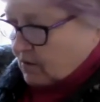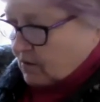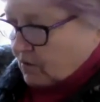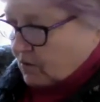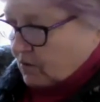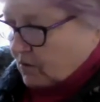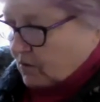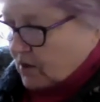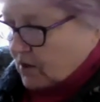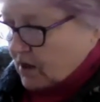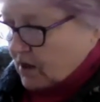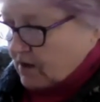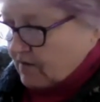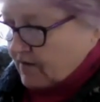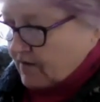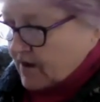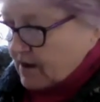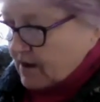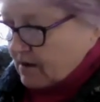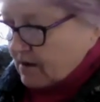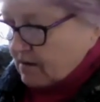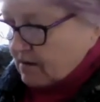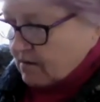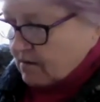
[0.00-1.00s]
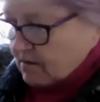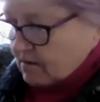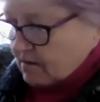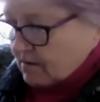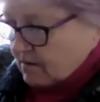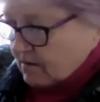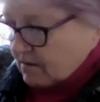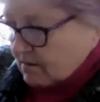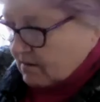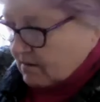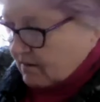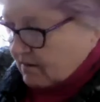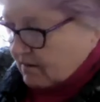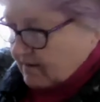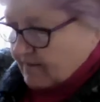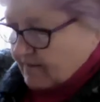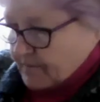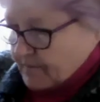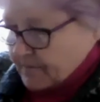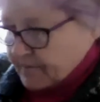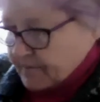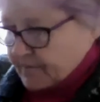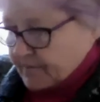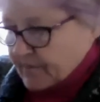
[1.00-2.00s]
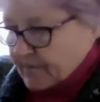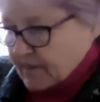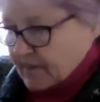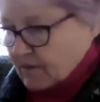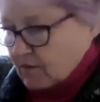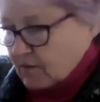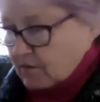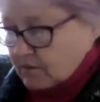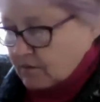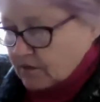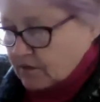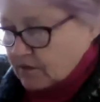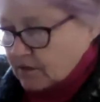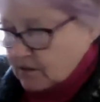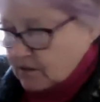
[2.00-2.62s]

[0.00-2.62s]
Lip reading: all over. Oops,